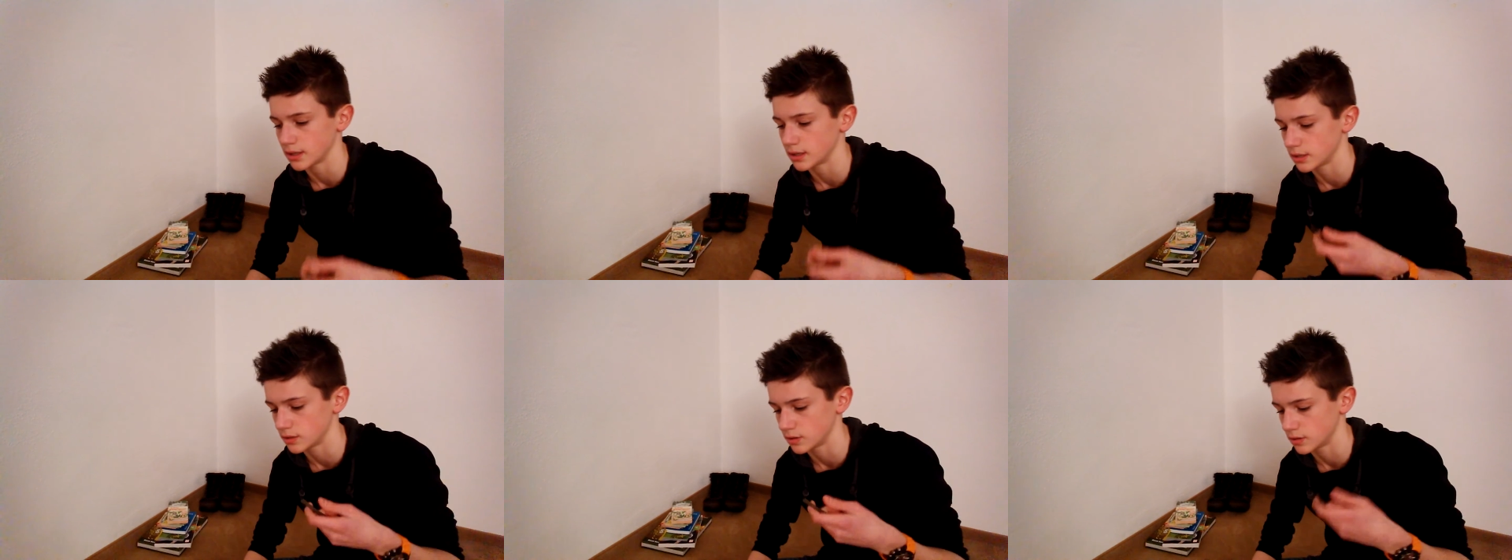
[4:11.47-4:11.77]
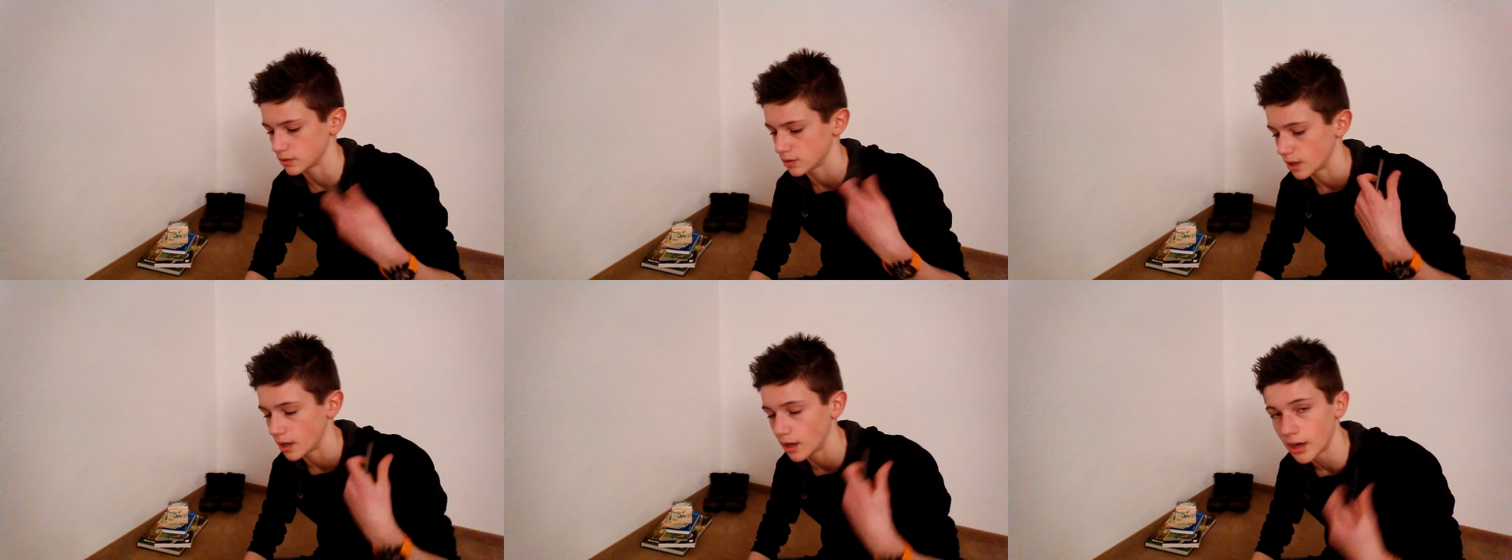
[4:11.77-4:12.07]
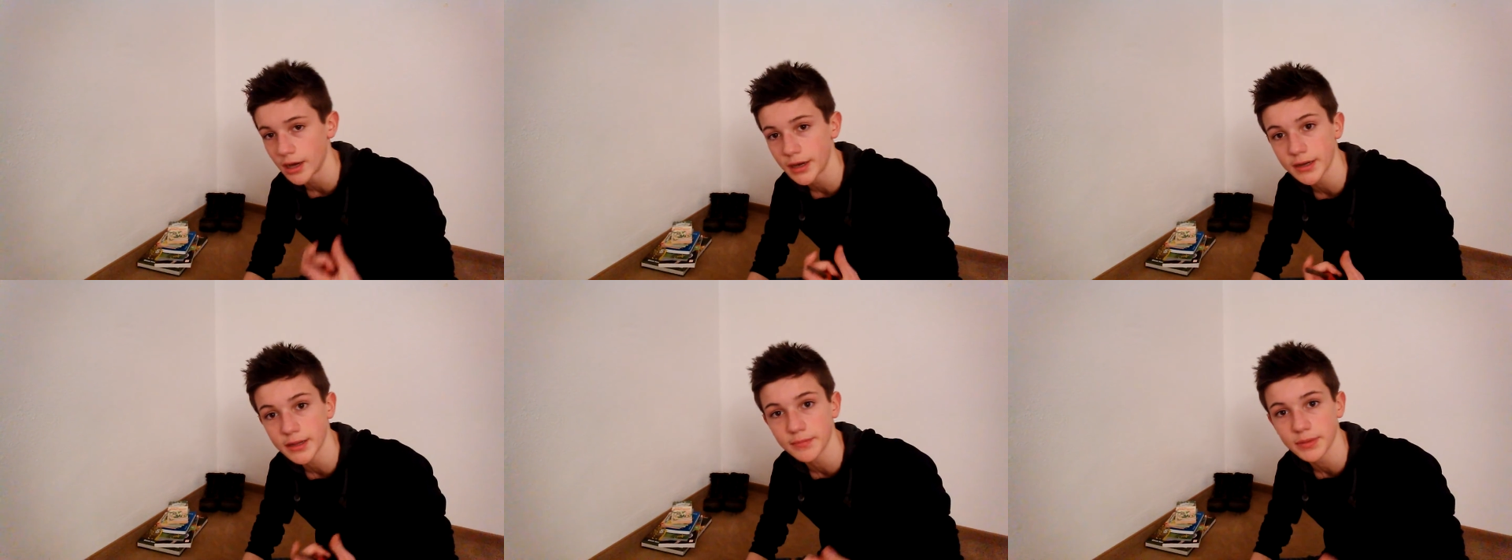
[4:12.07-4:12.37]
a little
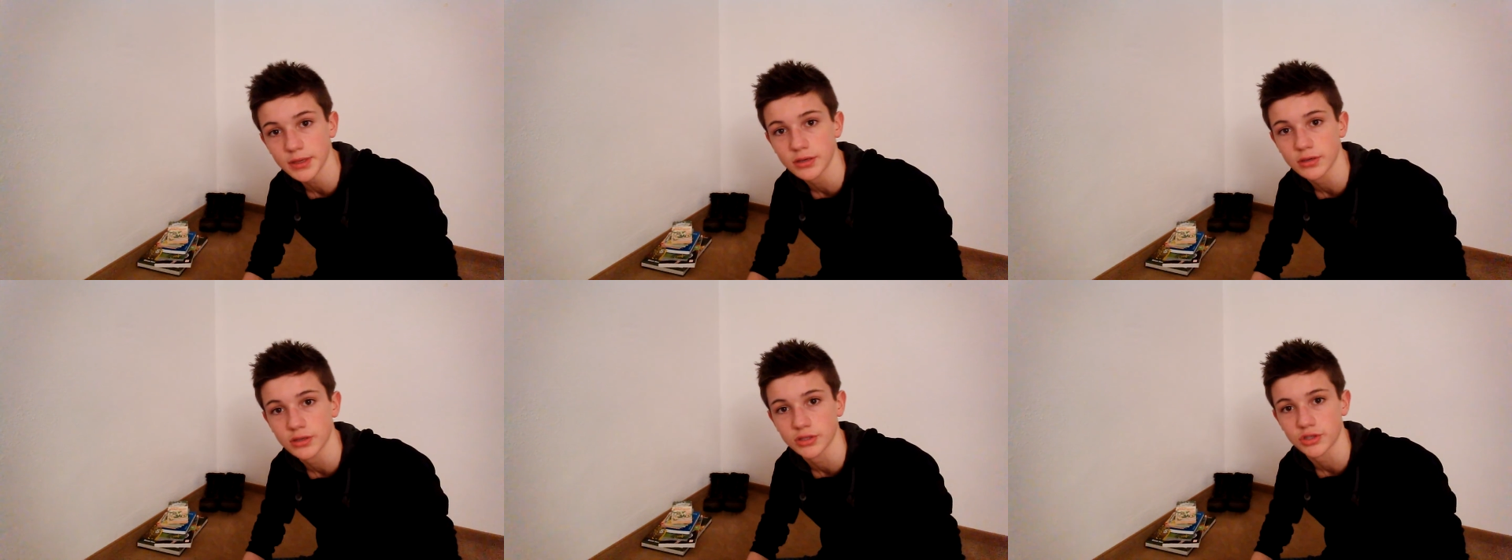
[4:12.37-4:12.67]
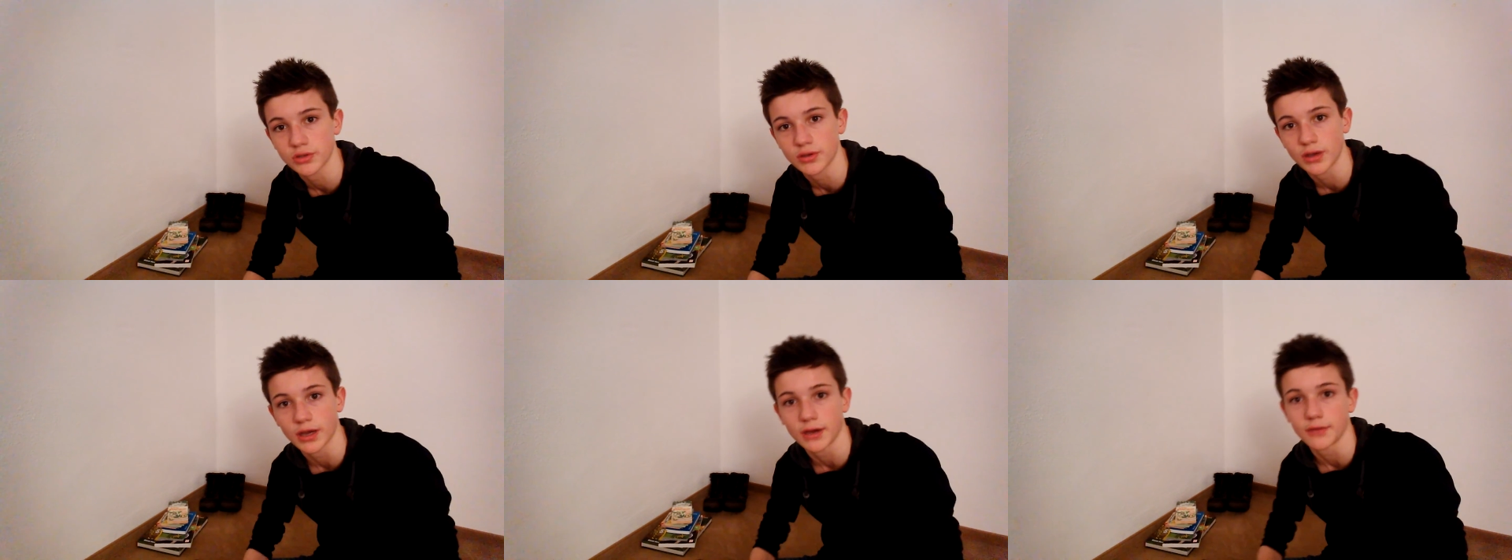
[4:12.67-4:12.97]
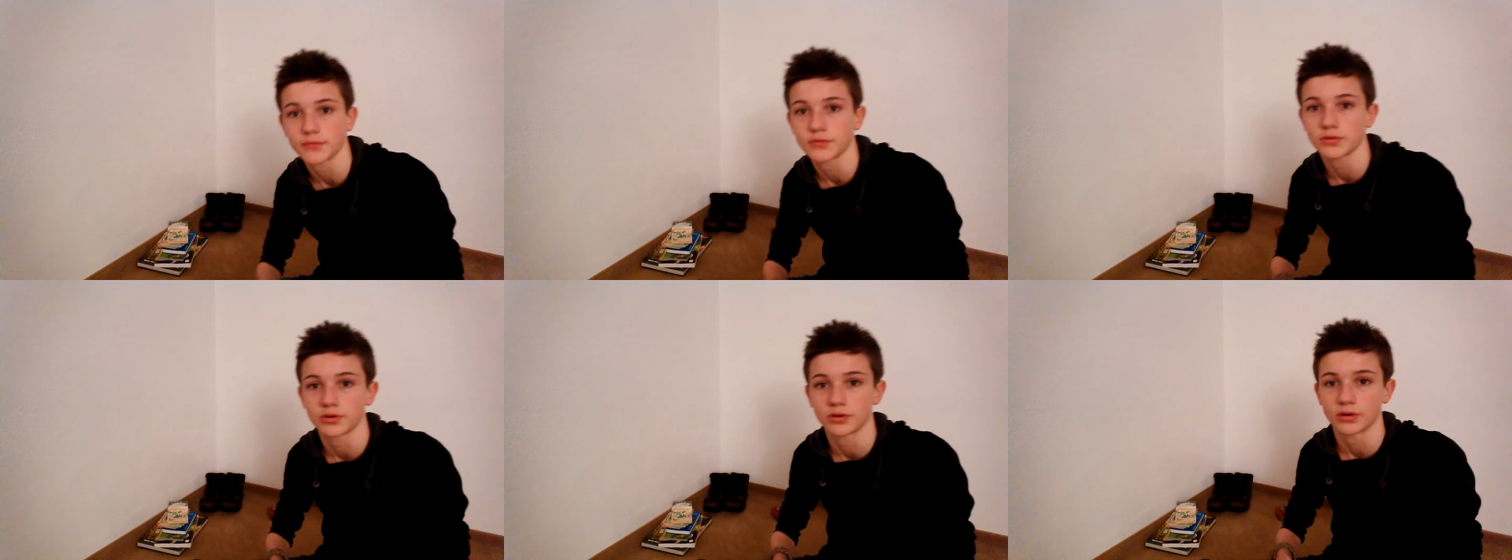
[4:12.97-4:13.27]
harder, because you
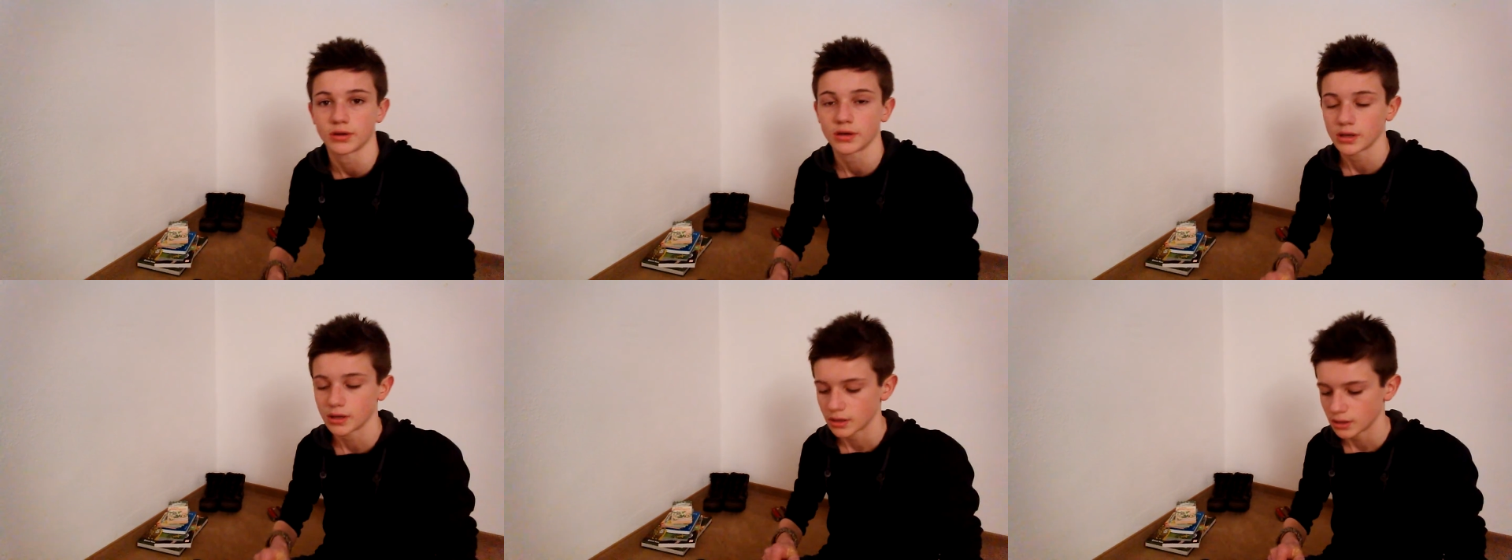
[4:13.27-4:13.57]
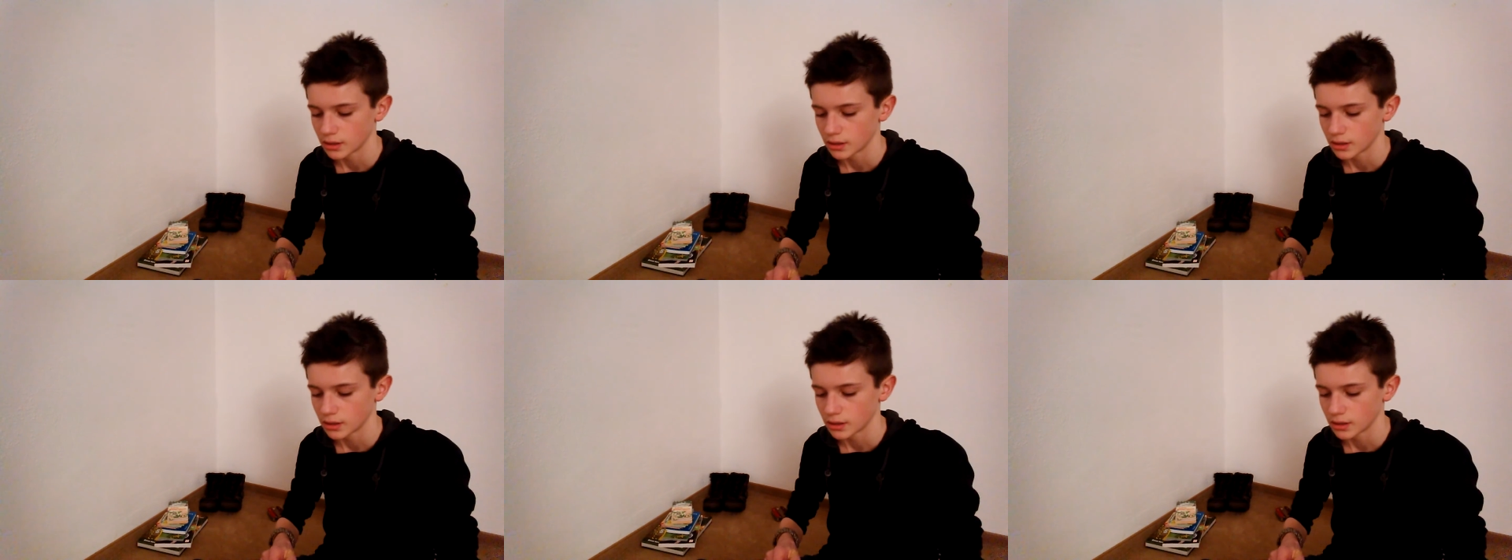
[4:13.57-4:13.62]
have to